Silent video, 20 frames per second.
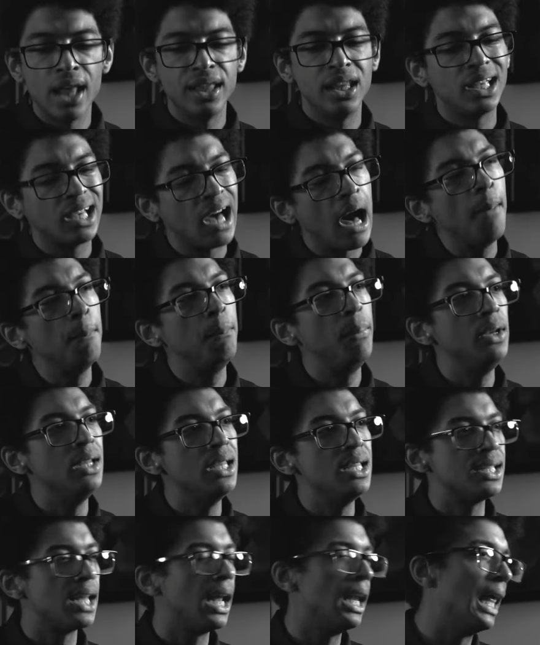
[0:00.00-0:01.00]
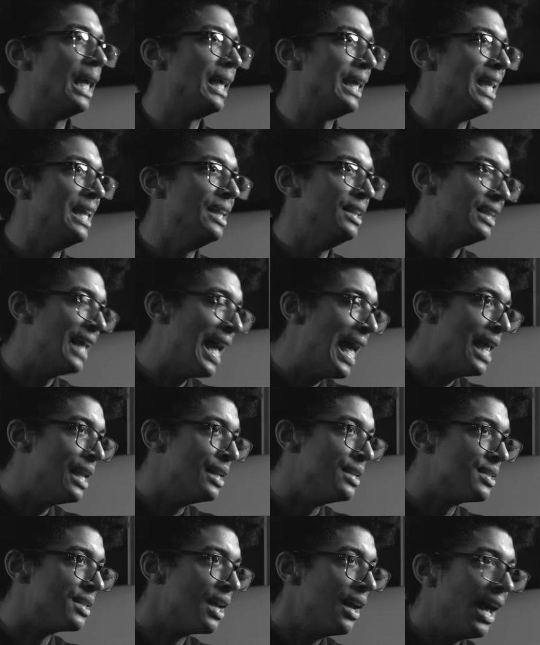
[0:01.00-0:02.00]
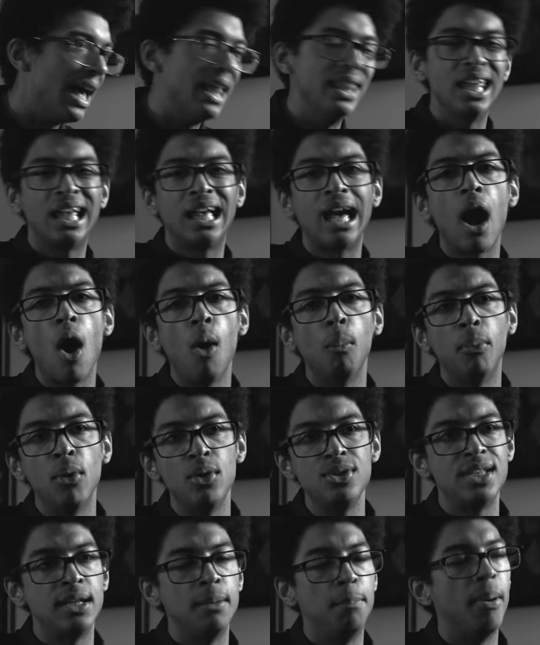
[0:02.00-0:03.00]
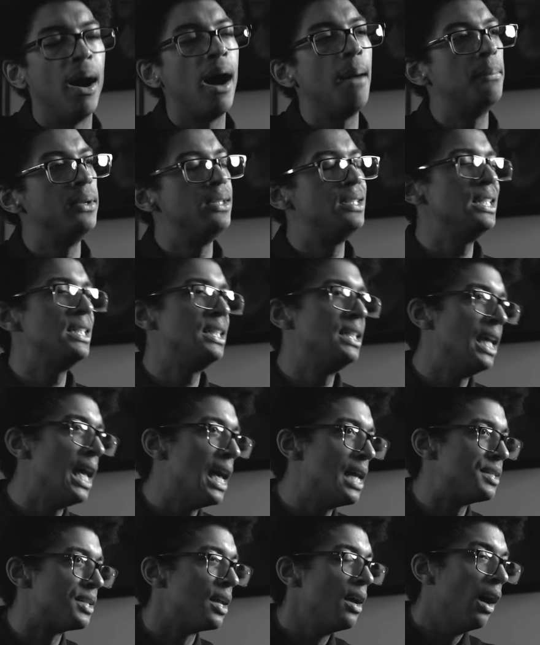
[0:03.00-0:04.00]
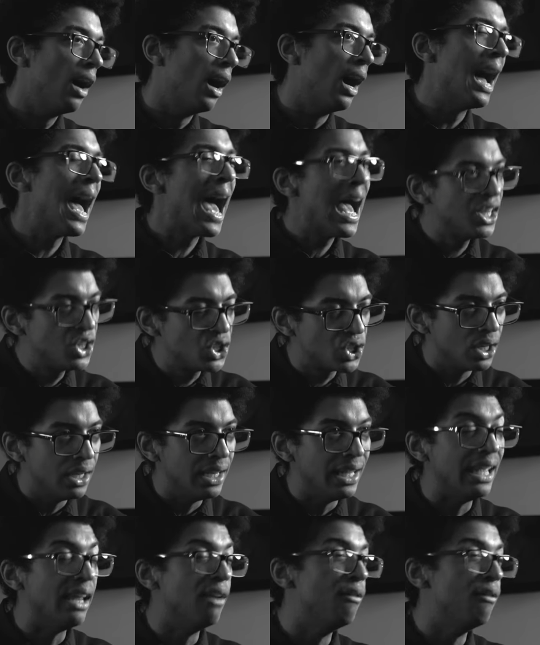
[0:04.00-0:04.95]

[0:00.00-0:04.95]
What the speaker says: other companies like Intenze and the cowboys at Barber DTS are actually